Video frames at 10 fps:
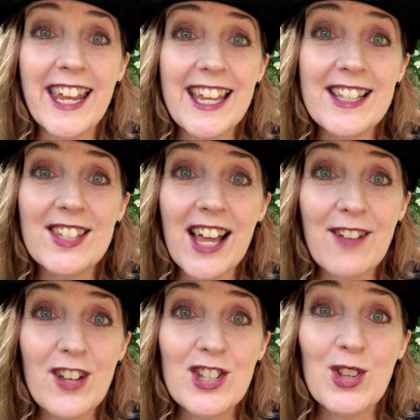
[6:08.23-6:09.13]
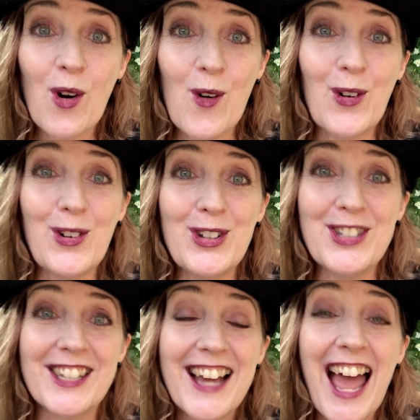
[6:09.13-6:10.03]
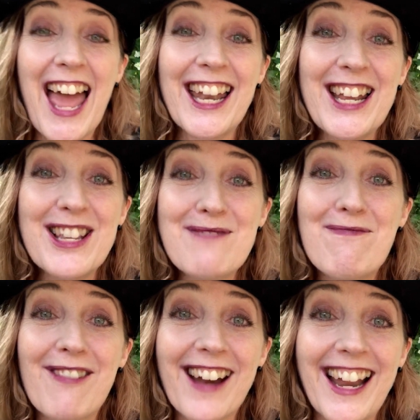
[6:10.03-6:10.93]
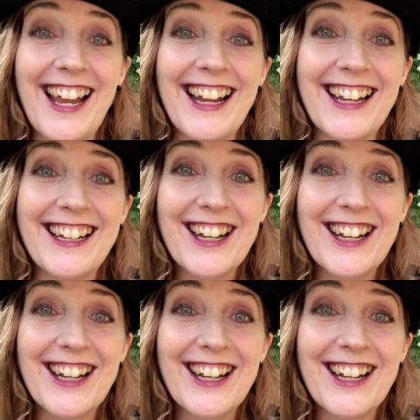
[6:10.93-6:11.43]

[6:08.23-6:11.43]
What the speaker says: inside of his nose and his brain